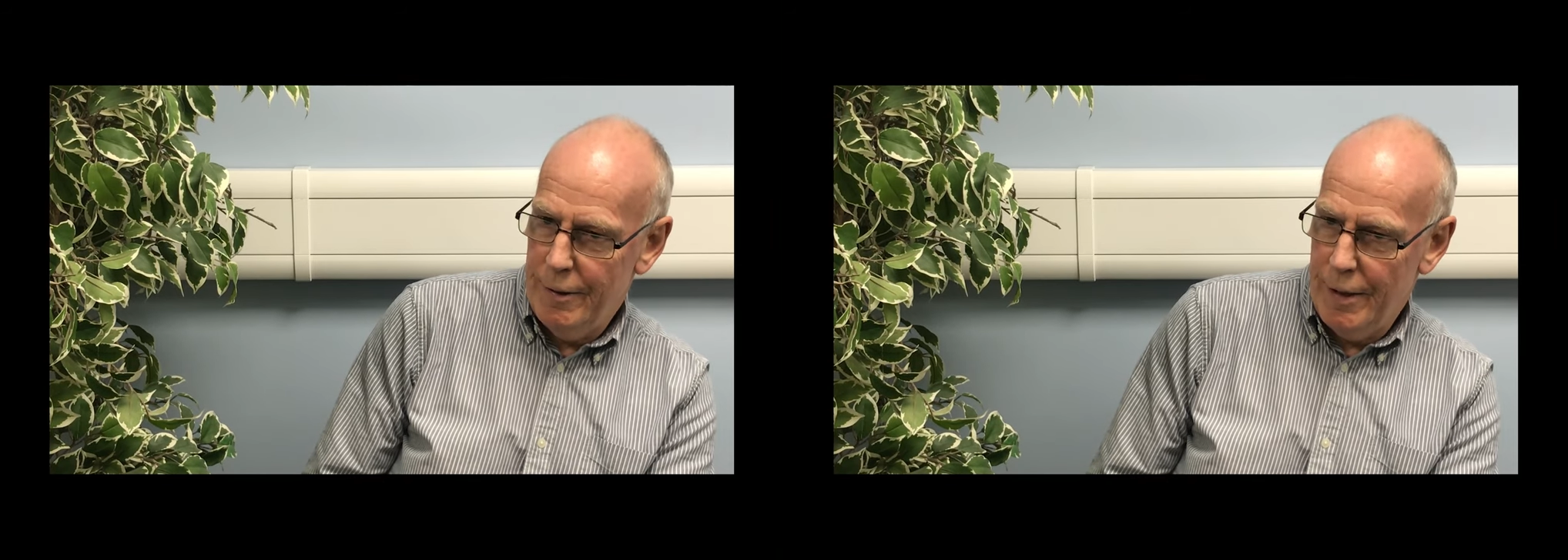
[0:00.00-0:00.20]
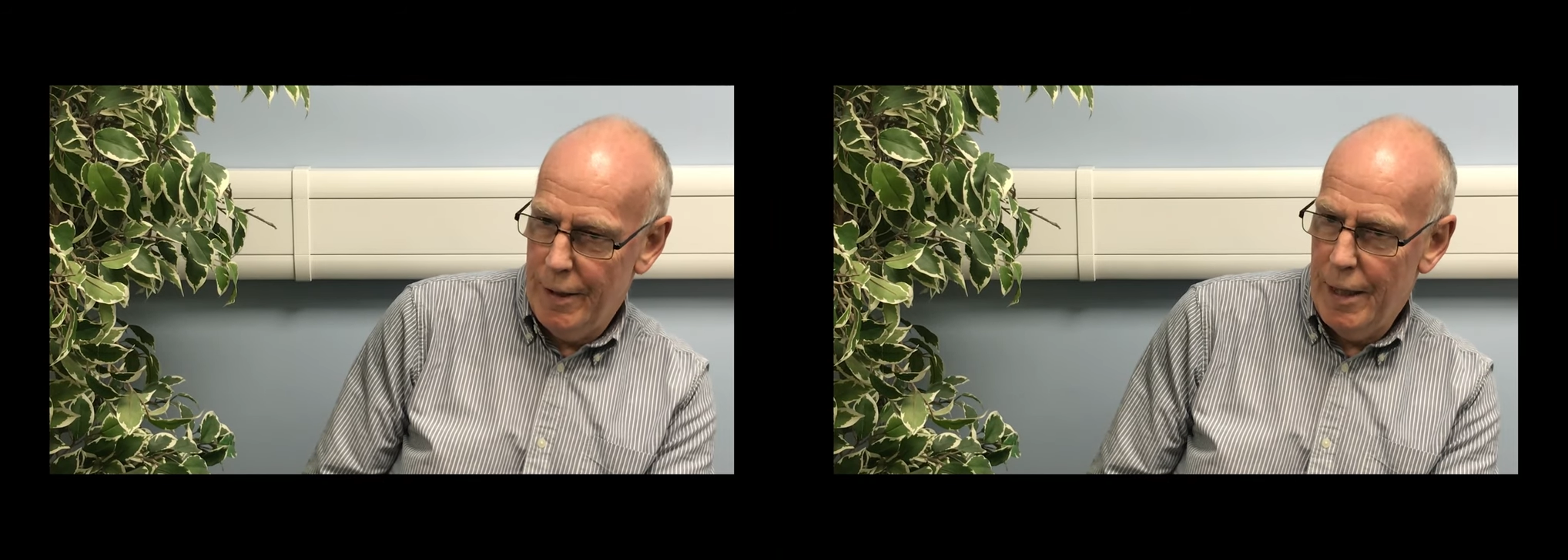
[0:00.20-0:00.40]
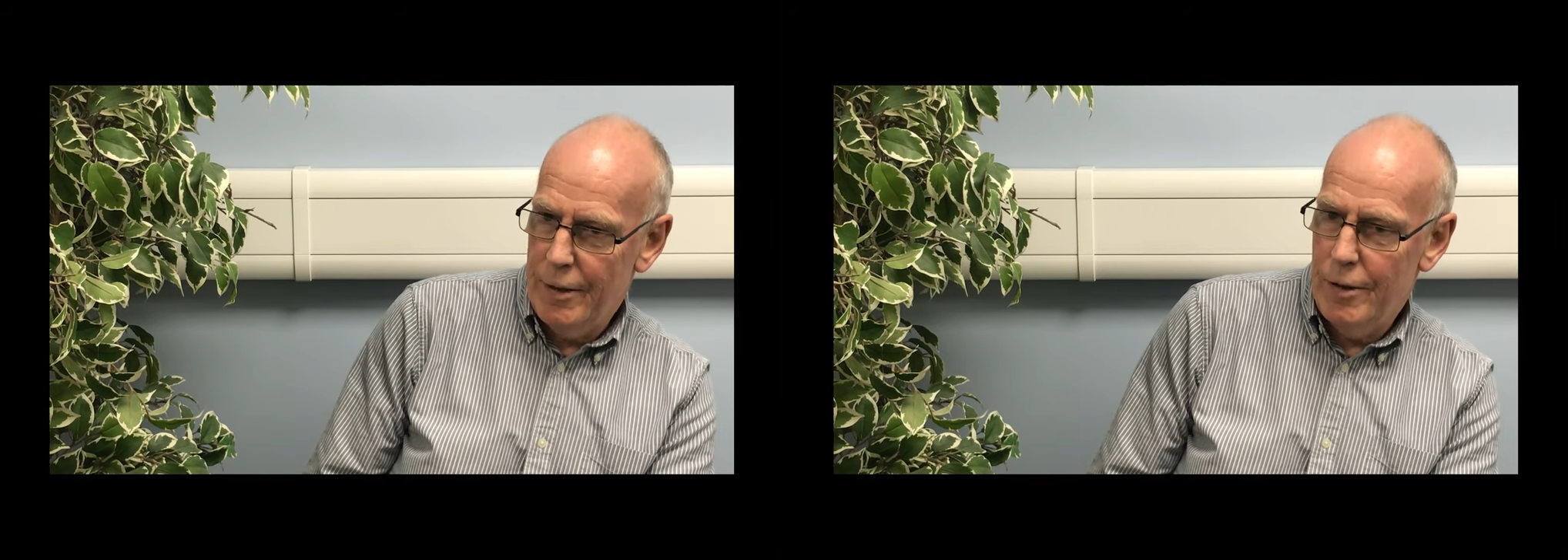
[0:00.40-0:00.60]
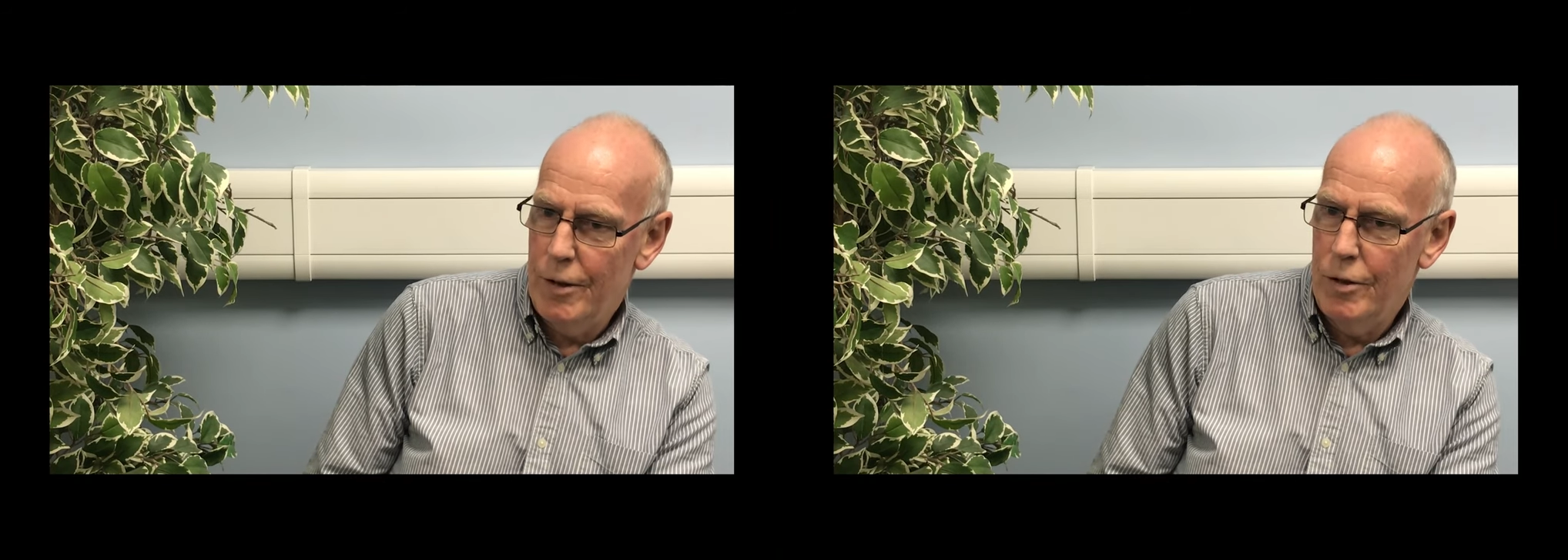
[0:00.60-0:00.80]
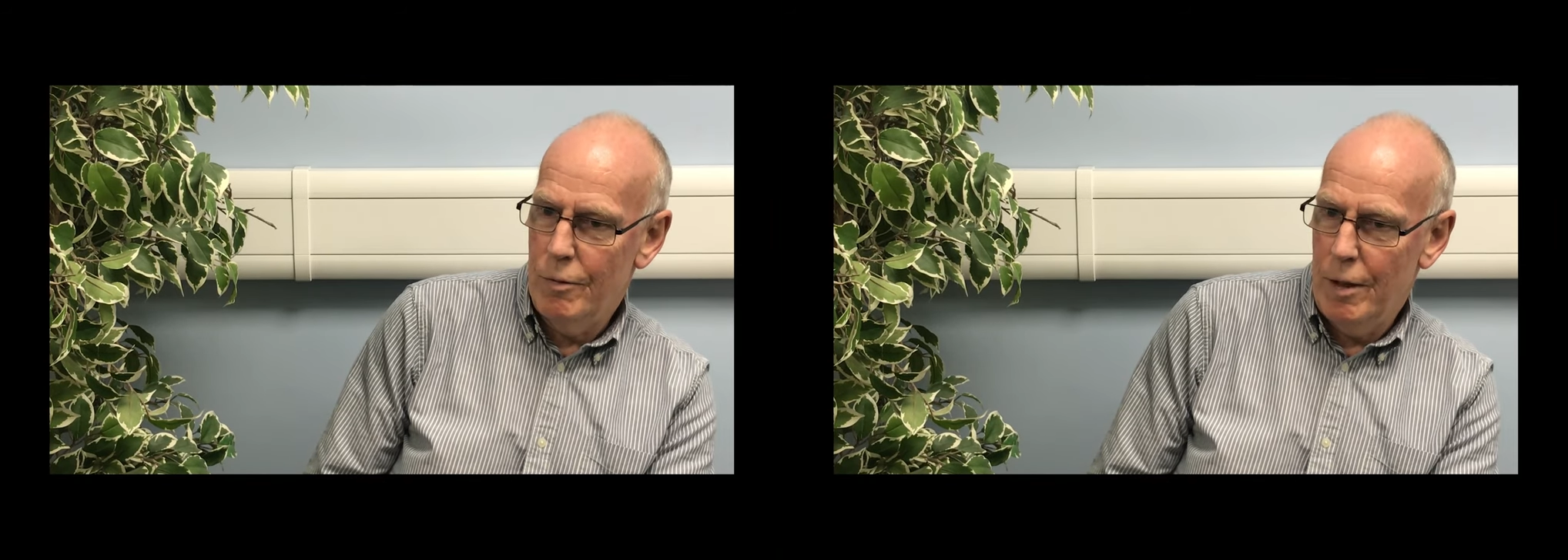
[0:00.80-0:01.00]
in that
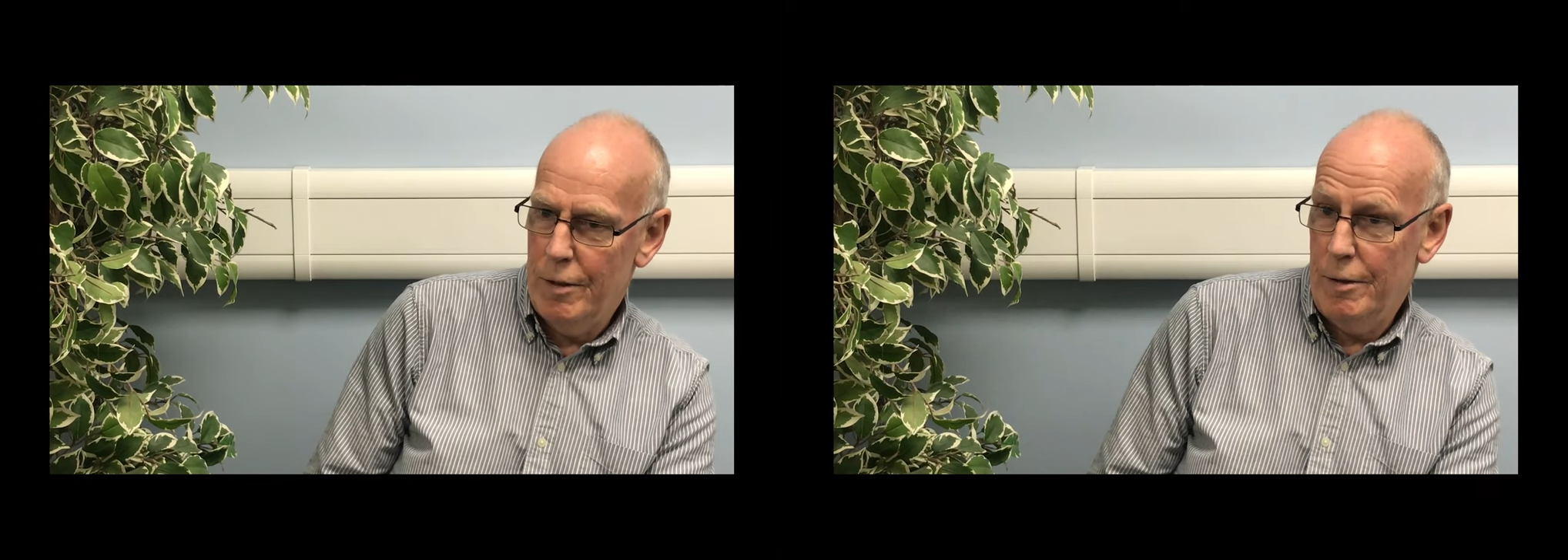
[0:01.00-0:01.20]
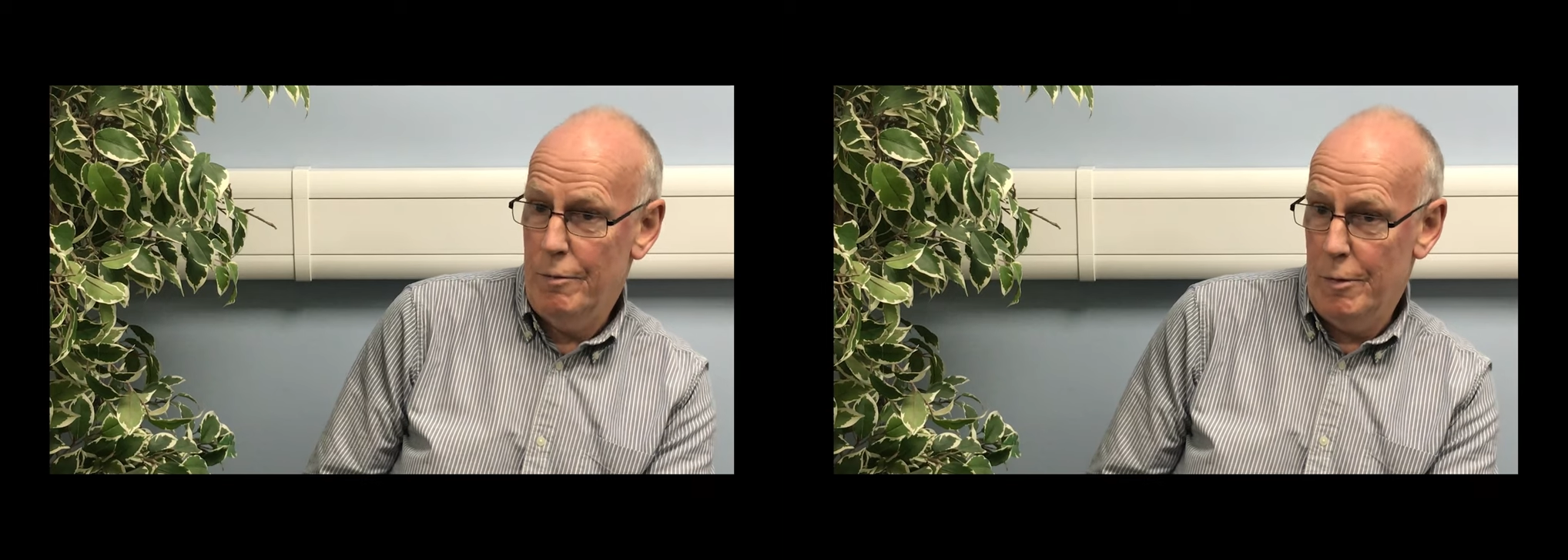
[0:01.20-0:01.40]
situation,